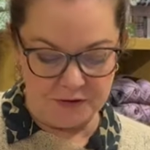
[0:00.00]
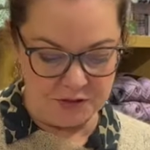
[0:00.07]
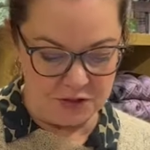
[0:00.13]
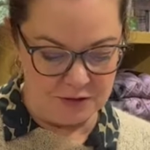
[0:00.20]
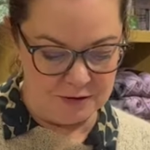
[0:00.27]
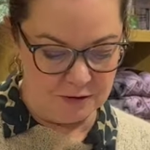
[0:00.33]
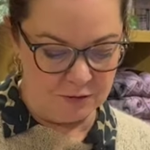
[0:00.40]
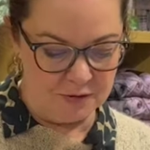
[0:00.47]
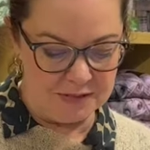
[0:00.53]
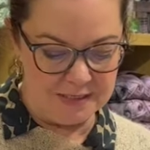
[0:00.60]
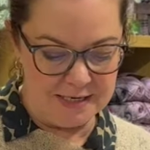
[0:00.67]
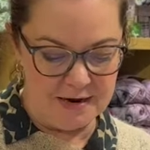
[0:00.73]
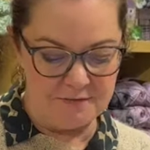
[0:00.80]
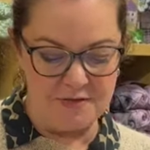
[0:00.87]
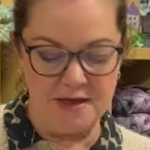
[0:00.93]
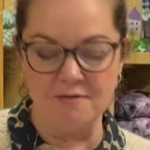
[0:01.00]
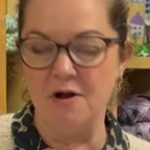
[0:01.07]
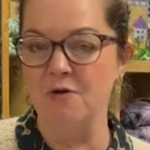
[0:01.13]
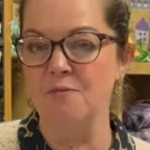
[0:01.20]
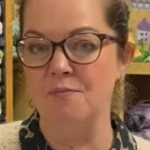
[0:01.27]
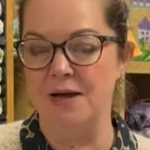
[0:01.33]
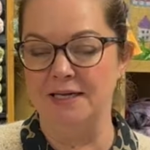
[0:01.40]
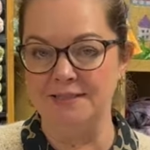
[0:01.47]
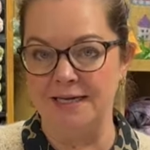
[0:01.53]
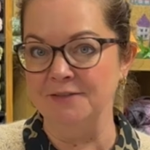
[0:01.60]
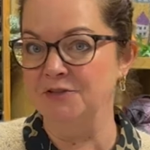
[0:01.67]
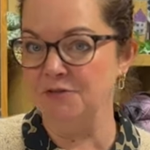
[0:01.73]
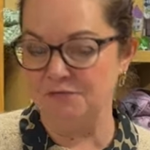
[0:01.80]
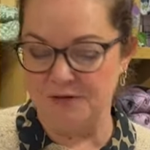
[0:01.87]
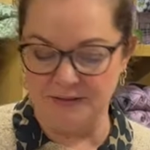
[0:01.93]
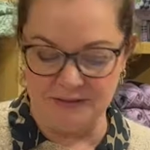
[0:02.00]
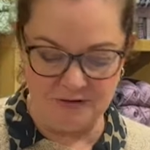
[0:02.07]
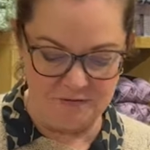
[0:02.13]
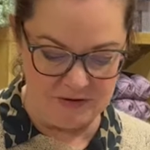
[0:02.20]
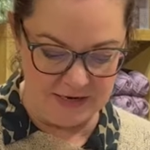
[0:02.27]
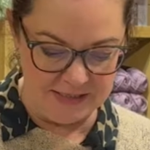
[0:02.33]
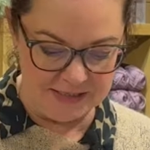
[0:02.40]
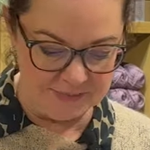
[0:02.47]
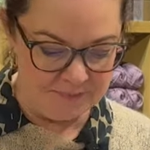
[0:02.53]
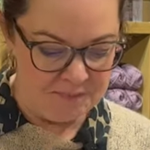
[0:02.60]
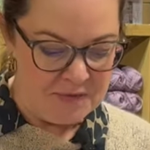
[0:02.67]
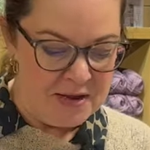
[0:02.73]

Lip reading: and security of their own bed and a friendly face,